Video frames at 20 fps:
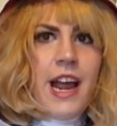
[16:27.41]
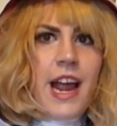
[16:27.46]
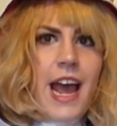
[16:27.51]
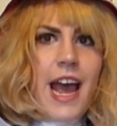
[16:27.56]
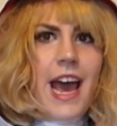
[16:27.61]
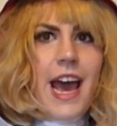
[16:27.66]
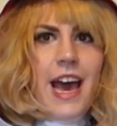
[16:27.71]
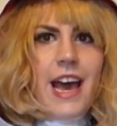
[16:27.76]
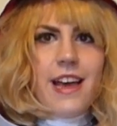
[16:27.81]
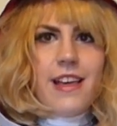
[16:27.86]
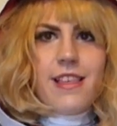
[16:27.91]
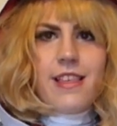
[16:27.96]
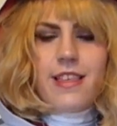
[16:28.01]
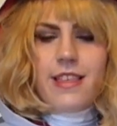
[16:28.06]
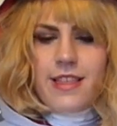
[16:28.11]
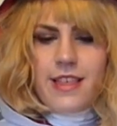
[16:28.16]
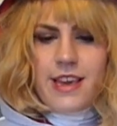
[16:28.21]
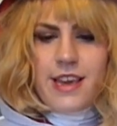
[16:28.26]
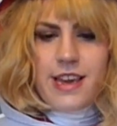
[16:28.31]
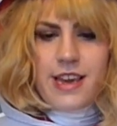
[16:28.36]
has
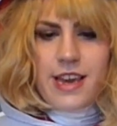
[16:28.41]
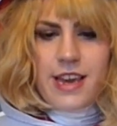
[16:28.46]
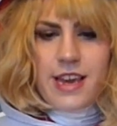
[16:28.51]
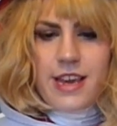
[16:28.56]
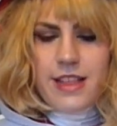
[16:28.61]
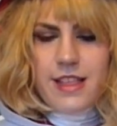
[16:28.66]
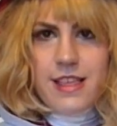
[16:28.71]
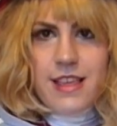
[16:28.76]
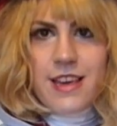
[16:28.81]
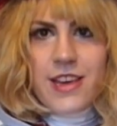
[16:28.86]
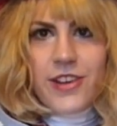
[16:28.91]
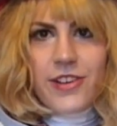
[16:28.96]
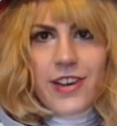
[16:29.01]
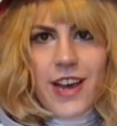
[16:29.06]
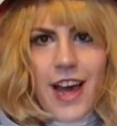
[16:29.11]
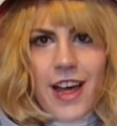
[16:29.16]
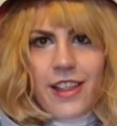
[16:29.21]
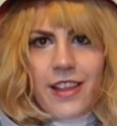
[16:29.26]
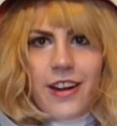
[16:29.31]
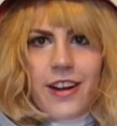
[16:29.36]
the teal
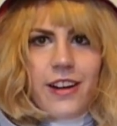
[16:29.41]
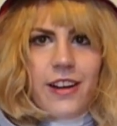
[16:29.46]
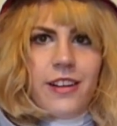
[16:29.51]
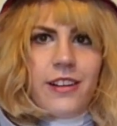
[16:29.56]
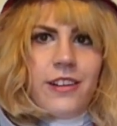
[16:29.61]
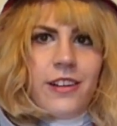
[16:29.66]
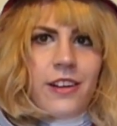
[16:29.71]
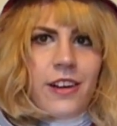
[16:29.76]
color